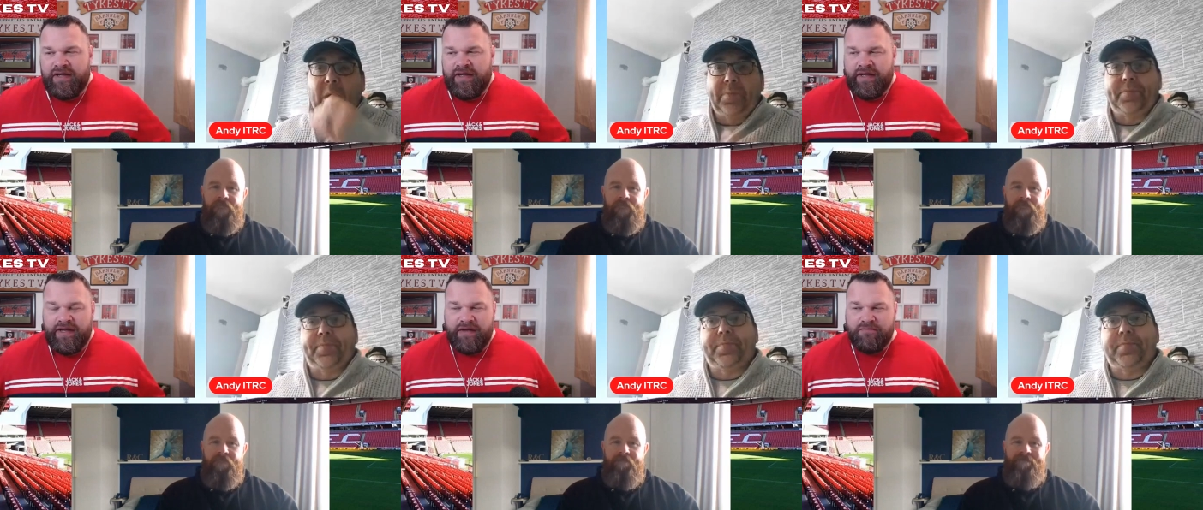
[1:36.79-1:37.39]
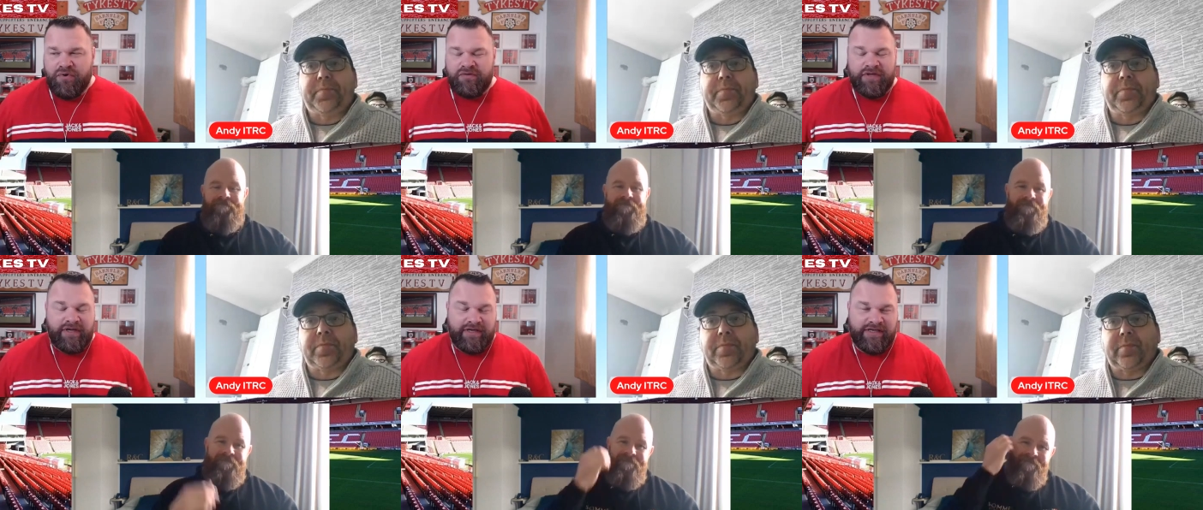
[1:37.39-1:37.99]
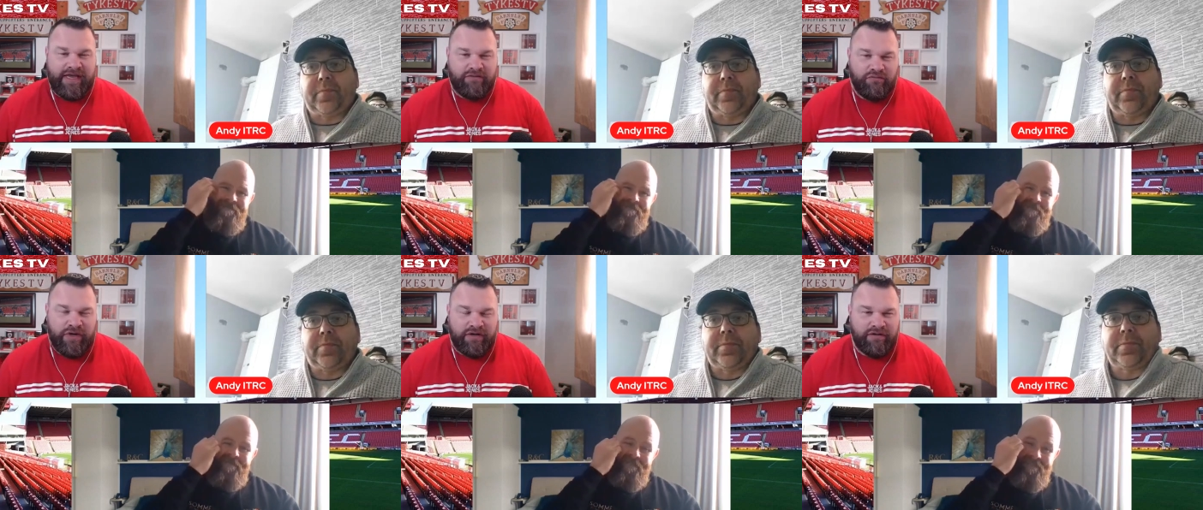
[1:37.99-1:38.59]
Speaker 1: Uh, but again,
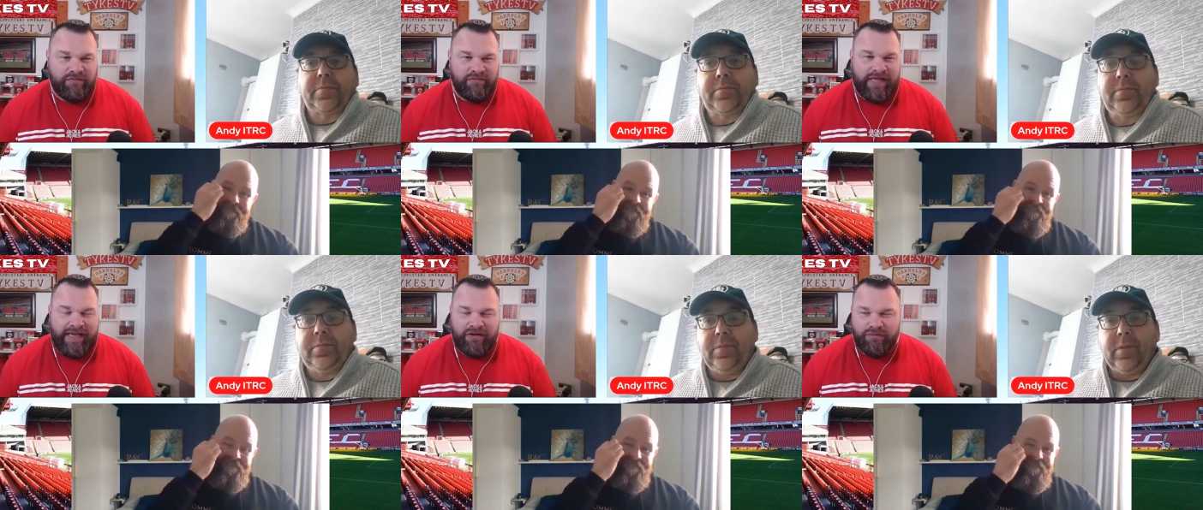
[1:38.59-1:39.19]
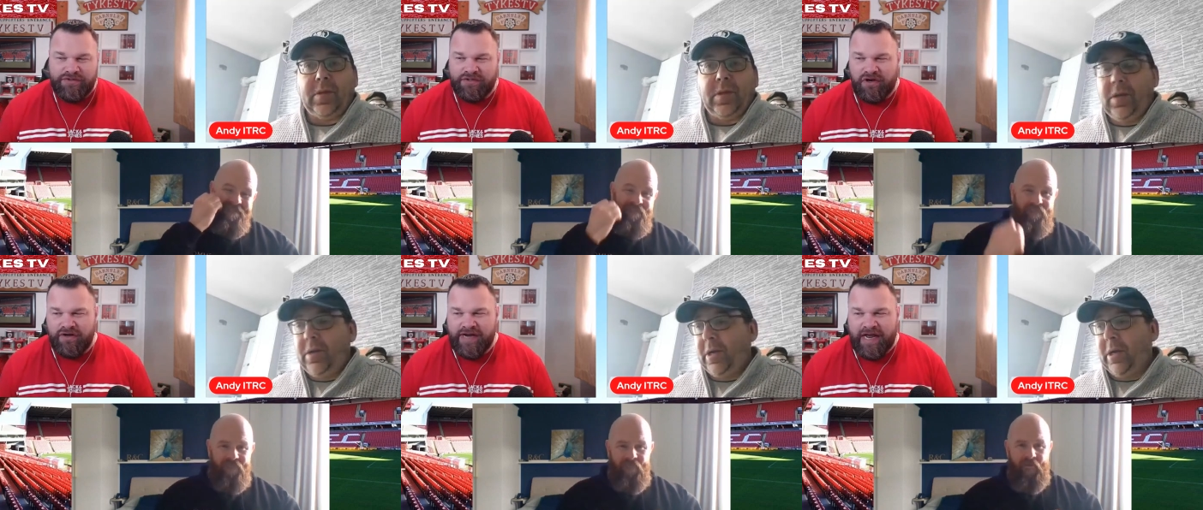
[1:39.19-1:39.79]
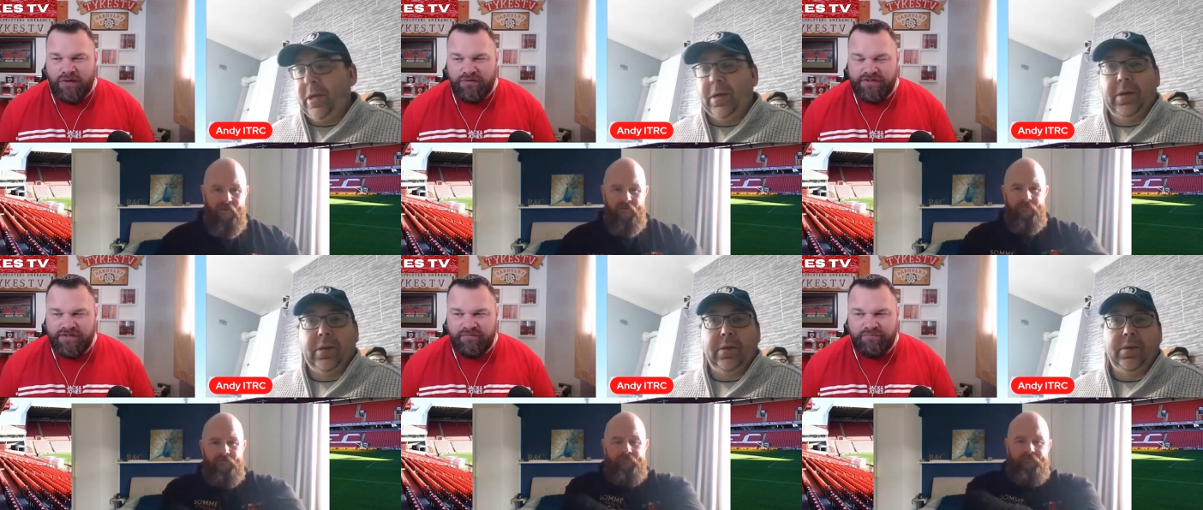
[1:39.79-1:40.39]
when lineups got
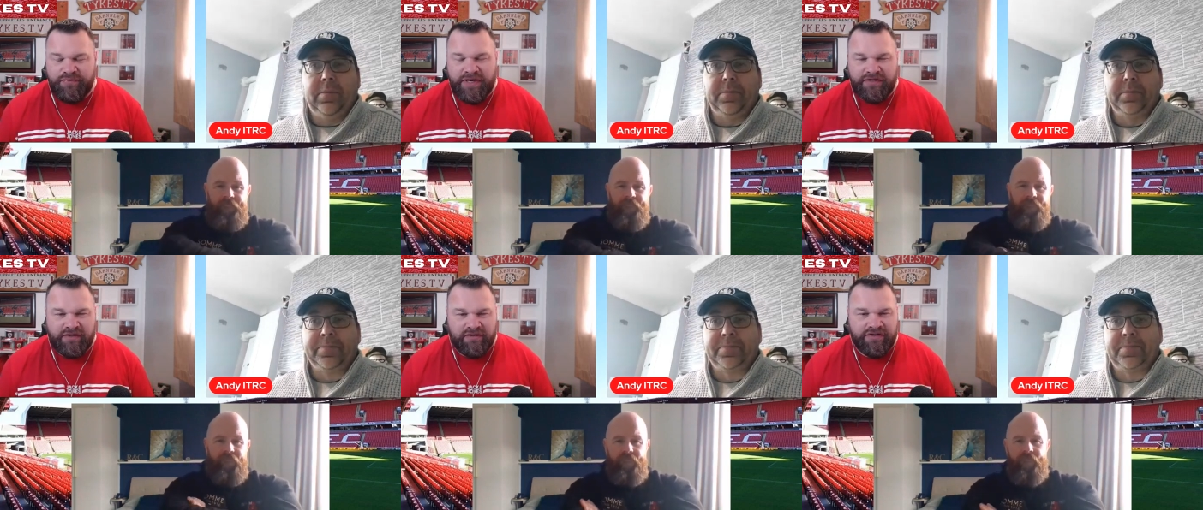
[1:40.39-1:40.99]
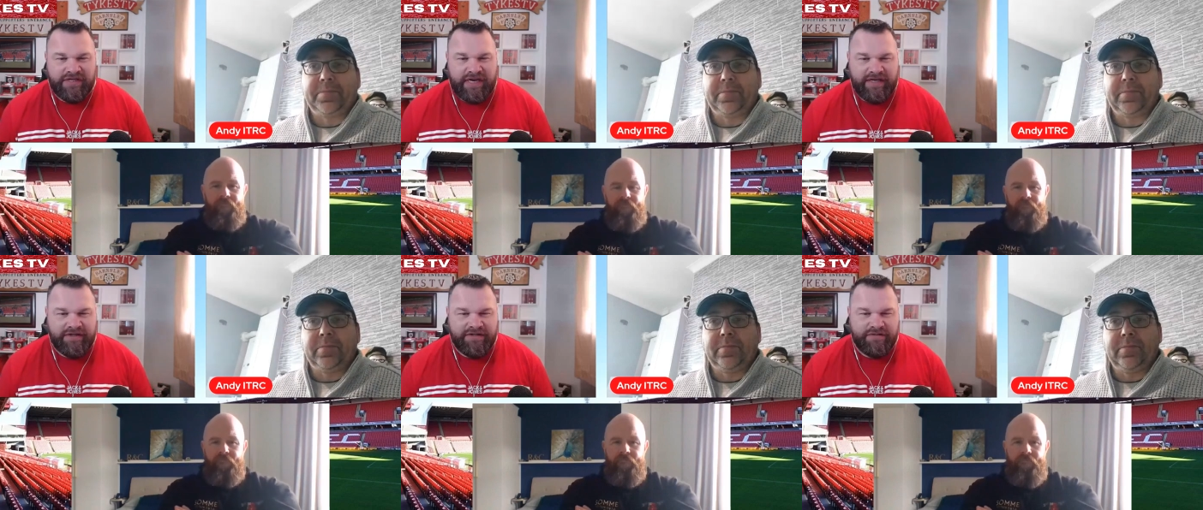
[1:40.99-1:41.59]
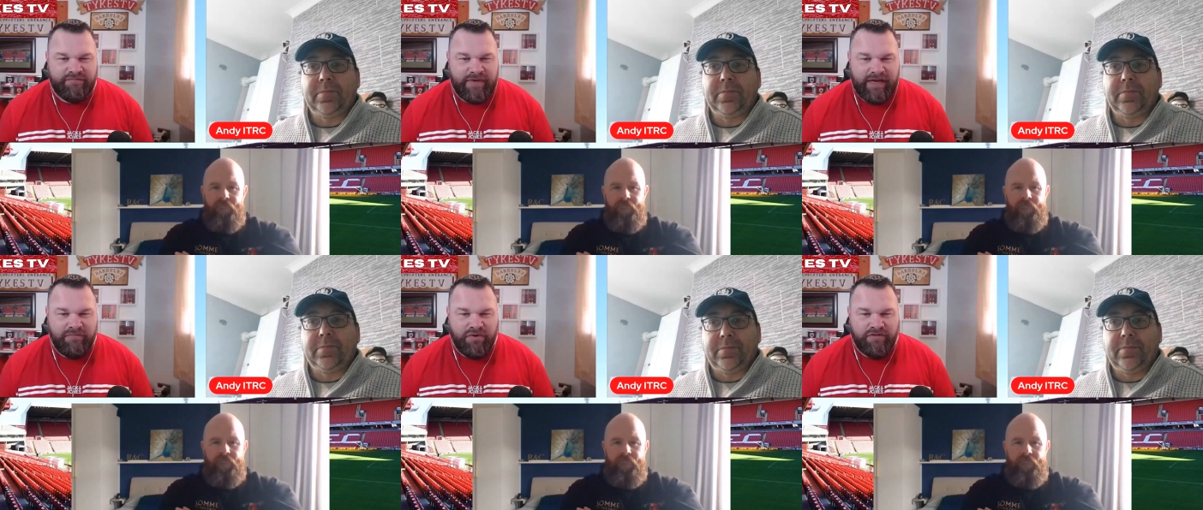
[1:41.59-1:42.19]
announced, pretty strong sides
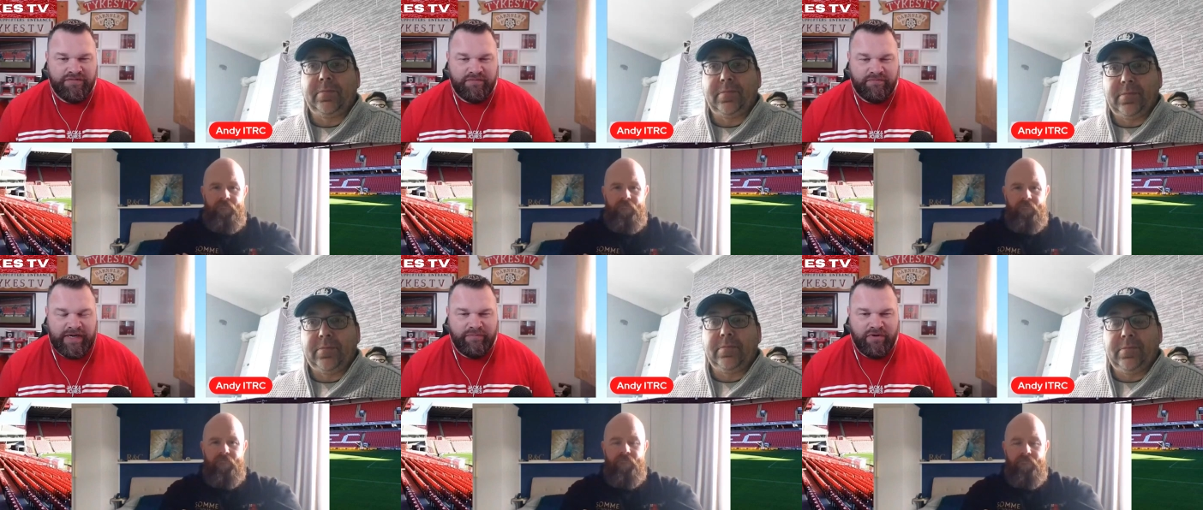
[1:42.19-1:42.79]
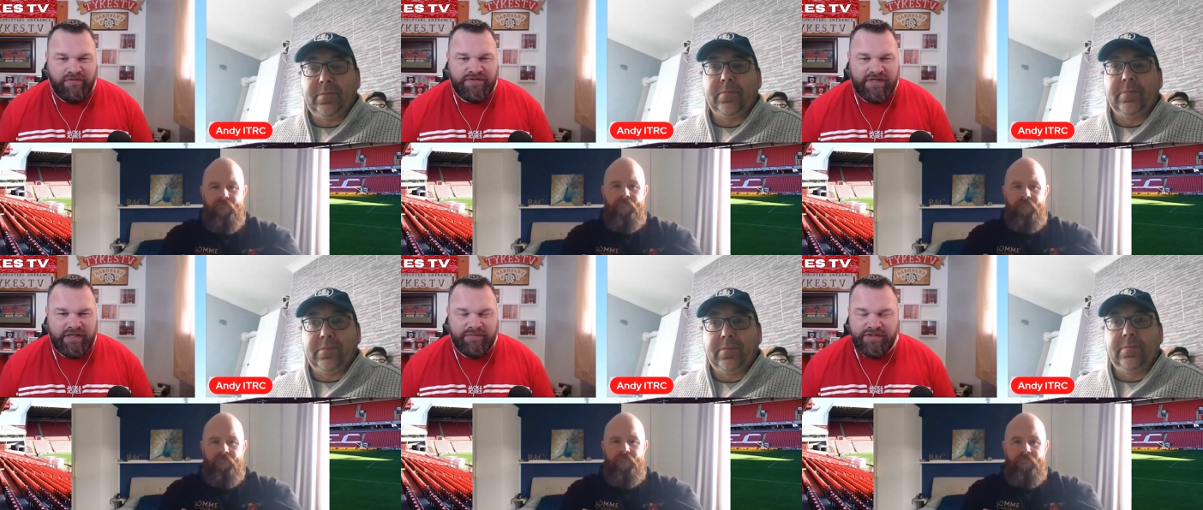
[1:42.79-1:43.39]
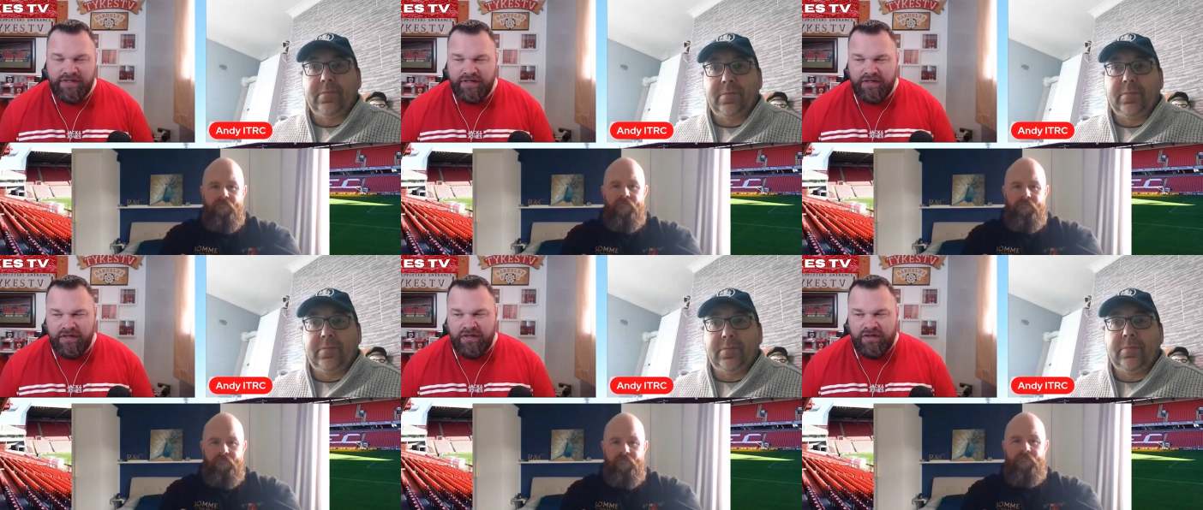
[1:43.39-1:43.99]
by both by both teams.
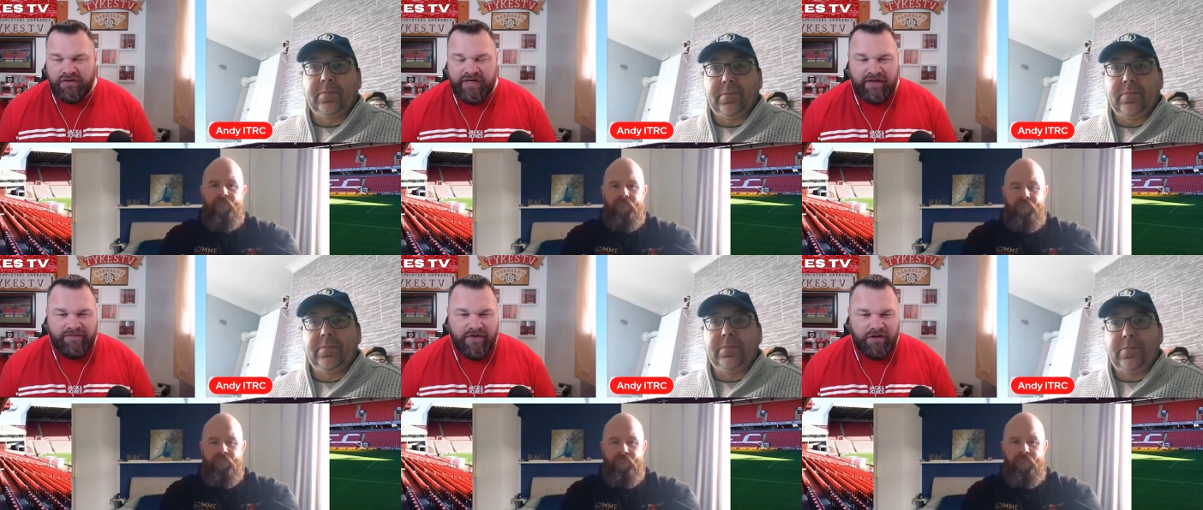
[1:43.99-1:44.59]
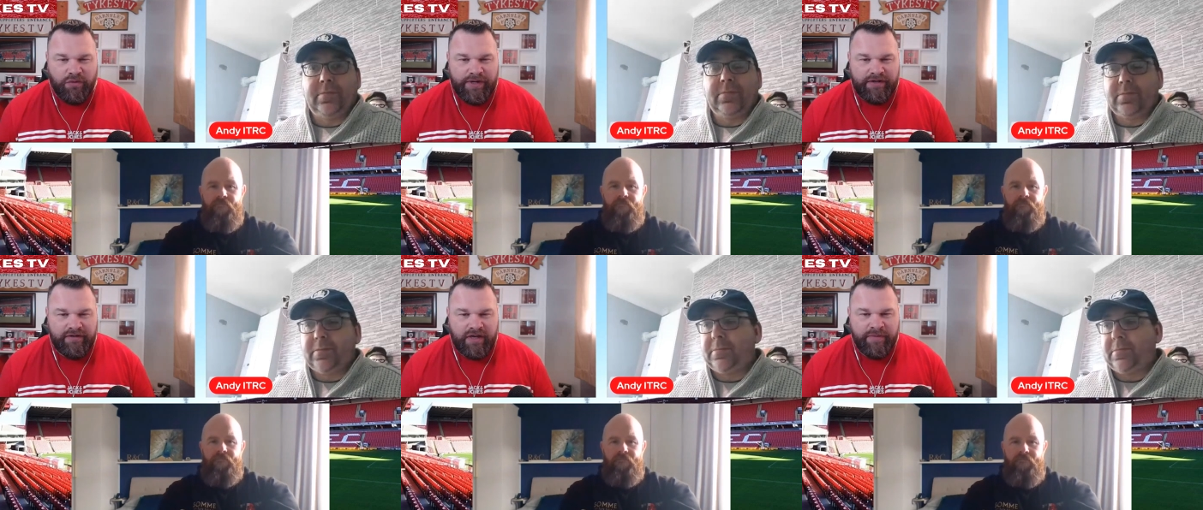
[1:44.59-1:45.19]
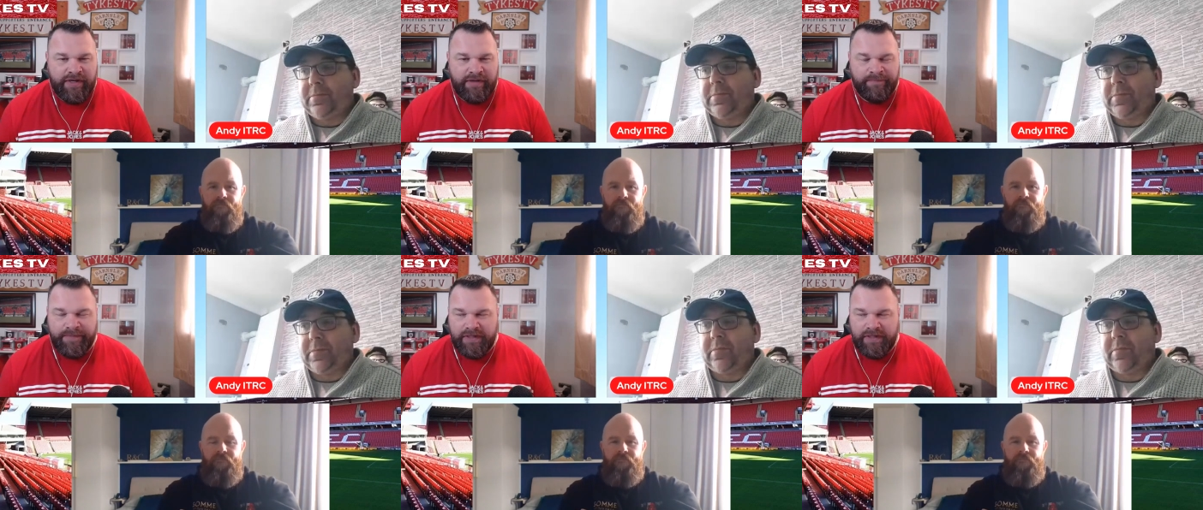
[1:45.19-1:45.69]
Great following. I mean,